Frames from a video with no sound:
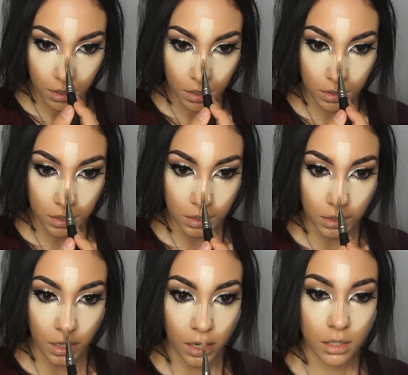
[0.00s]
I take
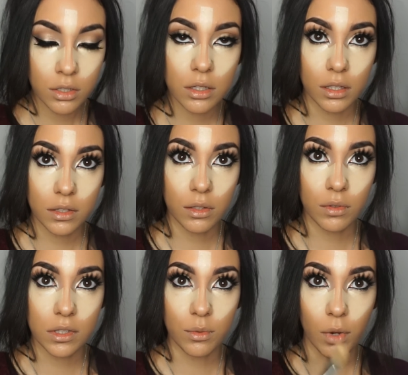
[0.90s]
the edge. That's the
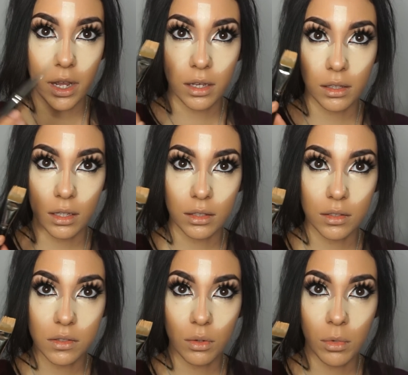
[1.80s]
reason why I like
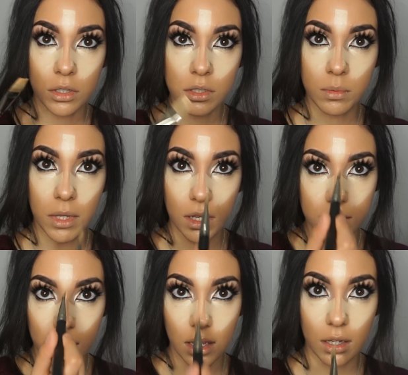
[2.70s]
this so much, is
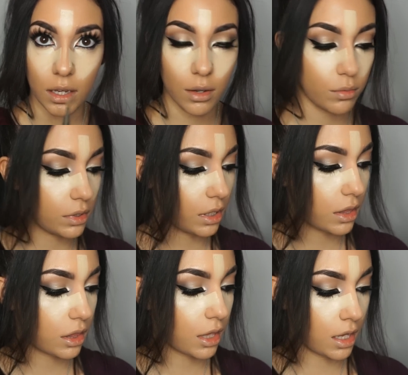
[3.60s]
because I can get really
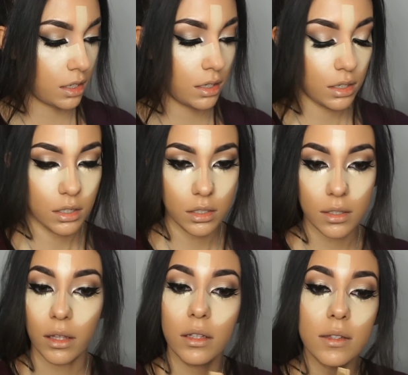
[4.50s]
thin
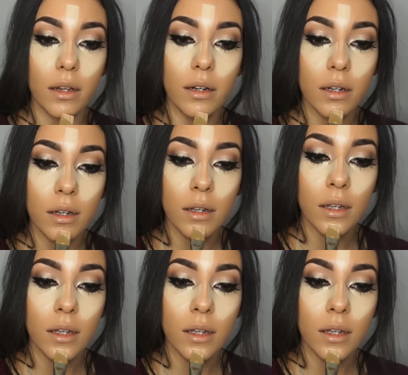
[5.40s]
down the center.